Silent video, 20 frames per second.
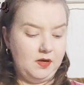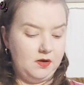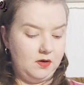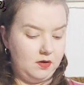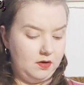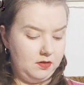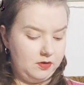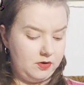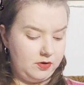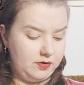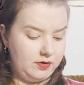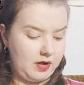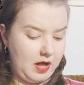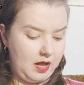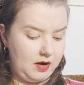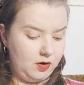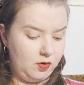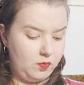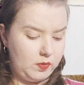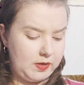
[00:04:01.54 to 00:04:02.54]
all the
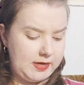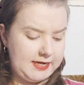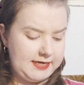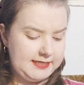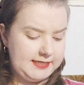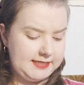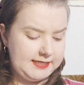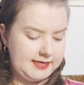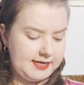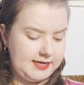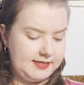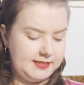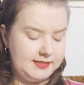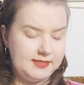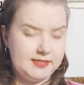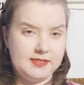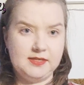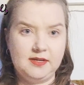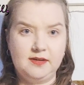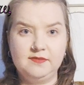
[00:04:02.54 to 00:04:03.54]
colorways and
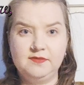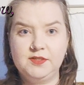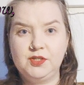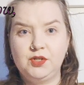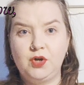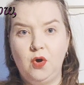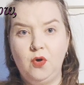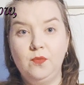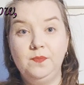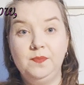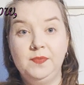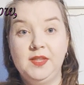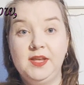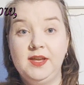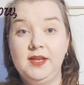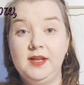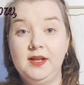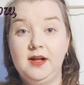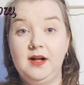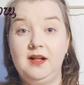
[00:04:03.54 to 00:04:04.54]
stuff, so
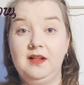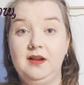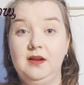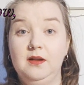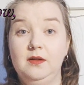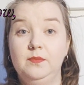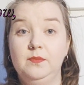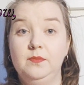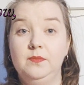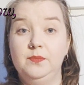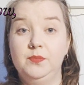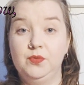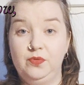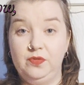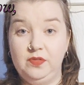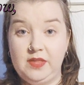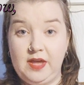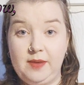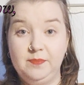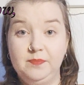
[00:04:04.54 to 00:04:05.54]
I'll
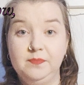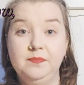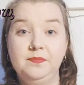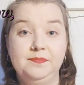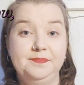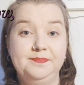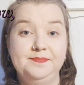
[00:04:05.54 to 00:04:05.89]
put them